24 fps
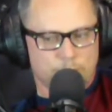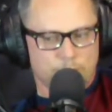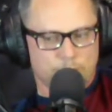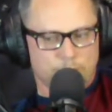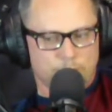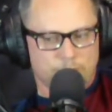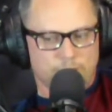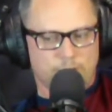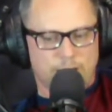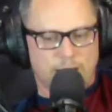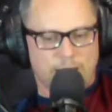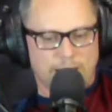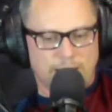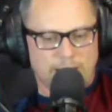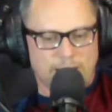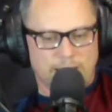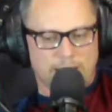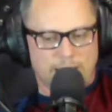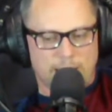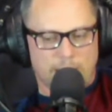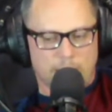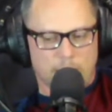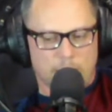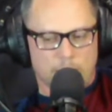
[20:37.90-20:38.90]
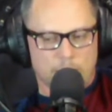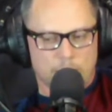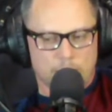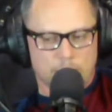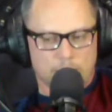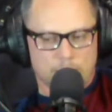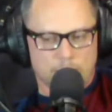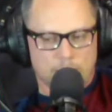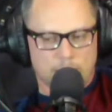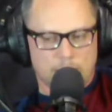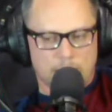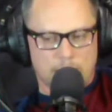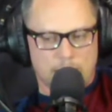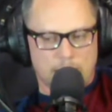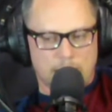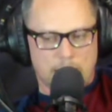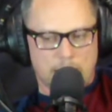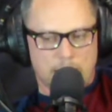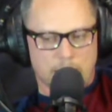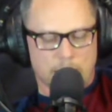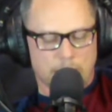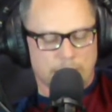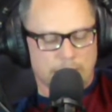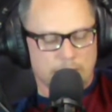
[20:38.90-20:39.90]
fight now,
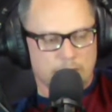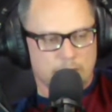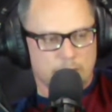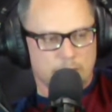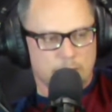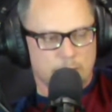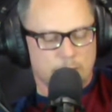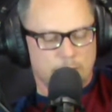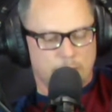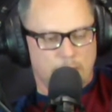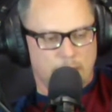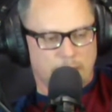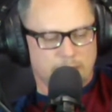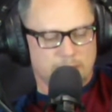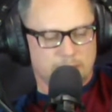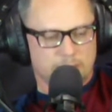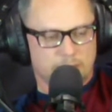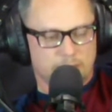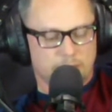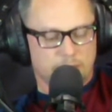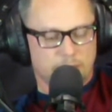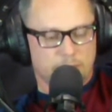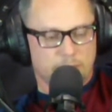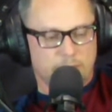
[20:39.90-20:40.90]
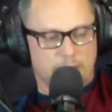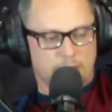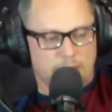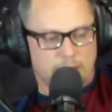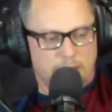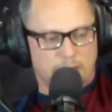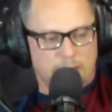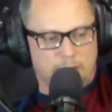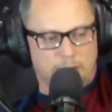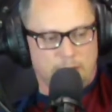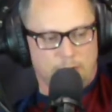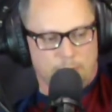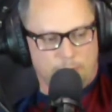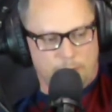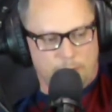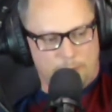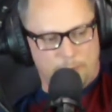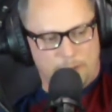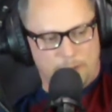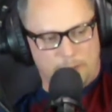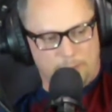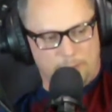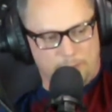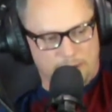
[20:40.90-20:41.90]
I'll end up actually that 800-pound
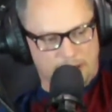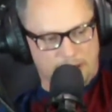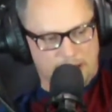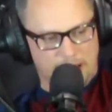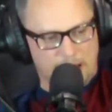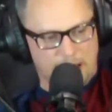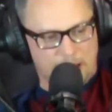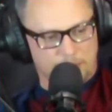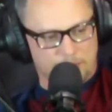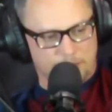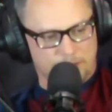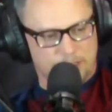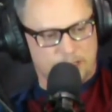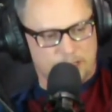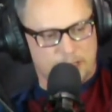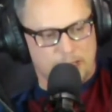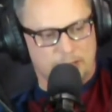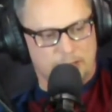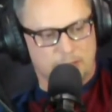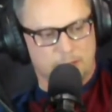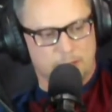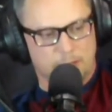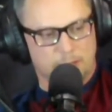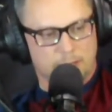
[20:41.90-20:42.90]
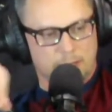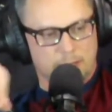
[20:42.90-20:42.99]
man being outside